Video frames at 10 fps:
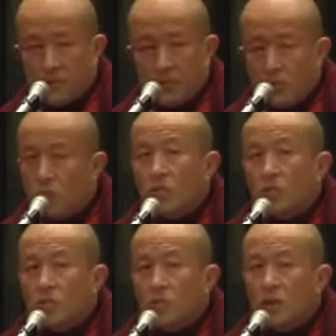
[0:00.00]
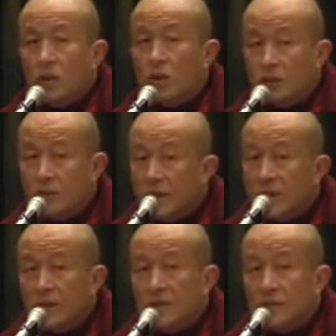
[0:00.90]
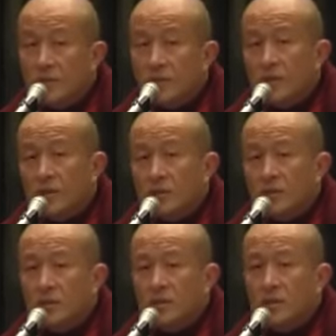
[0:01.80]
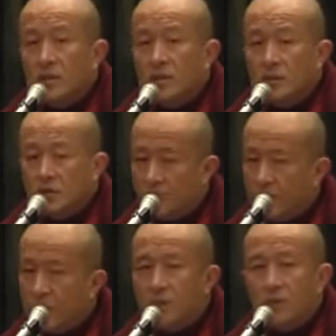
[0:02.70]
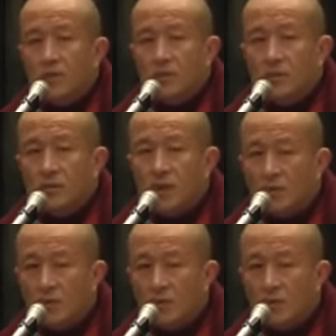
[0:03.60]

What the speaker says: if you are really serious, especially with a